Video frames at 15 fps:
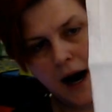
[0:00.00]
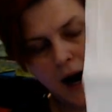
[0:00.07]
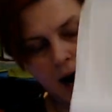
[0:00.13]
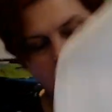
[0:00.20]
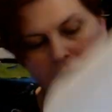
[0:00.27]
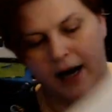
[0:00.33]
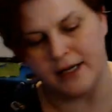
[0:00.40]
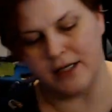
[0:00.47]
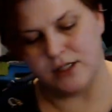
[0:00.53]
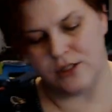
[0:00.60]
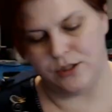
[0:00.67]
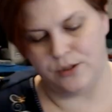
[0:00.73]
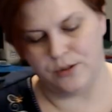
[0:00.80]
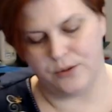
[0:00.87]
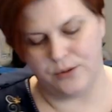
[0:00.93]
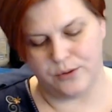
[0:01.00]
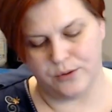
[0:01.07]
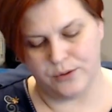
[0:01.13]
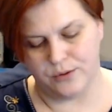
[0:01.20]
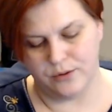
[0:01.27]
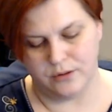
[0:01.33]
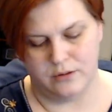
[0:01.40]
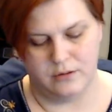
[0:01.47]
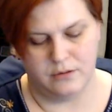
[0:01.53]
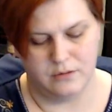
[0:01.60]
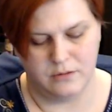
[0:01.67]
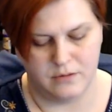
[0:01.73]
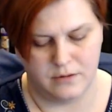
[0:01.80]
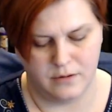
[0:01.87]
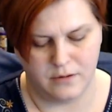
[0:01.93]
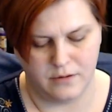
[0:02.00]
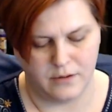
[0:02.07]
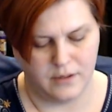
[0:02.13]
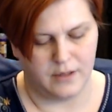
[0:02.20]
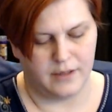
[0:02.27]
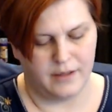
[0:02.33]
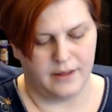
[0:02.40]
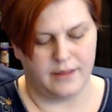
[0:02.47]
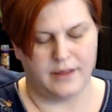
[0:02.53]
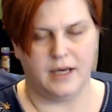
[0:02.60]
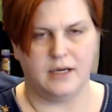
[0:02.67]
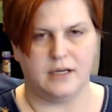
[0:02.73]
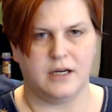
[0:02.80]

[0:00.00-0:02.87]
I do think